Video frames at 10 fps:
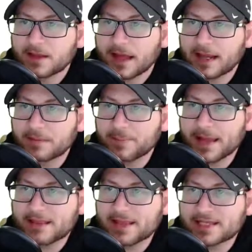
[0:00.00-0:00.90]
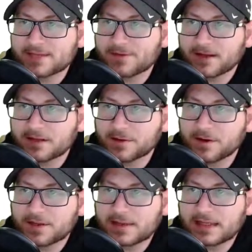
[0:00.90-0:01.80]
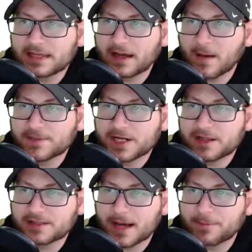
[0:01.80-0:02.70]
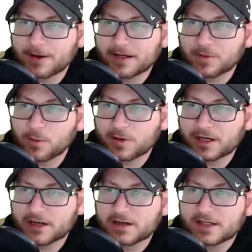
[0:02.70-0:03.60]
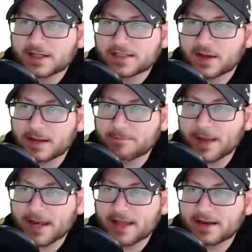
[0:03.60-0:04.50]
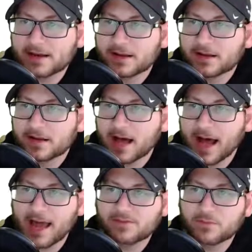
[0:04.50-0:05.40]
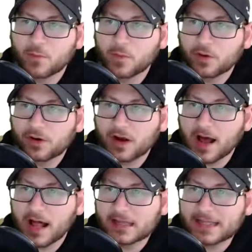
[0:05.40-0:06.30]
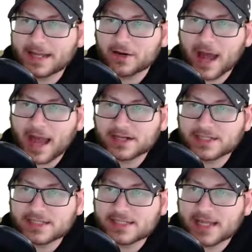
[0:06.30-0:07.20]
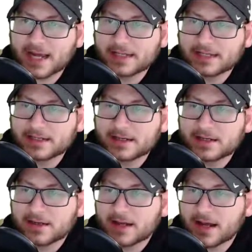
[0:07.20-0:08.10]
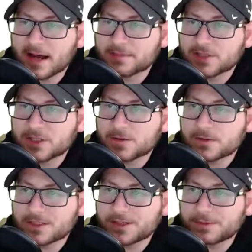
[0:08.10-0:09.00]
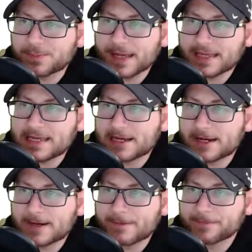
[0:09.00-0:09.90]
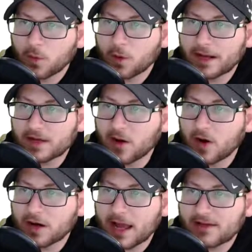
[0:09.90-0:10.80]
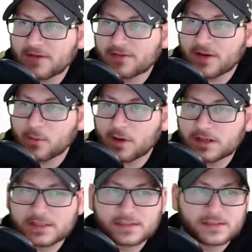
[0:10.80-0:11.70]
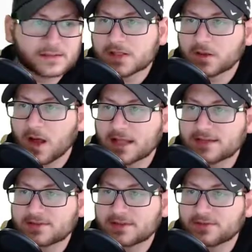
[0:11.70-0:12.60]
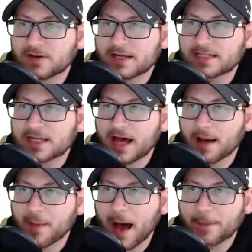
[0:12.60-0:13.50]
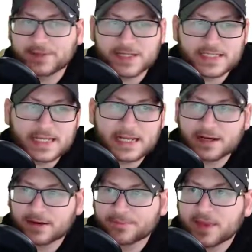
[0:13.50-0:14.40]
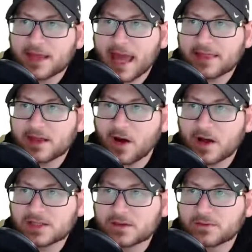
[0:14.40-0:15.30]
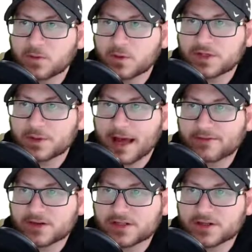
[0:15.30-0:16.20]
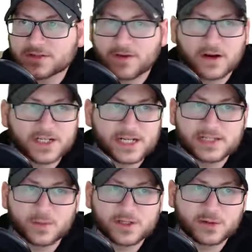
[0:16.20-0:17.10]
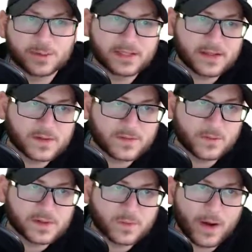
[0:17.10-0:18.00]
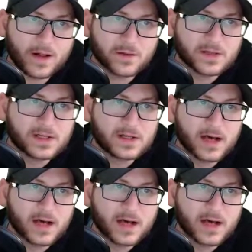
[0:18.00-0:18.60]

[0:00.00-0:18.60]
I can pin this if I click on the option in the top right hand corner here, so I can pin it. I have more later actions that I can choose to pick here, or I can archive it if I want. So lots of different options here. And then also, of course, you have your search functions, which are really useful as well.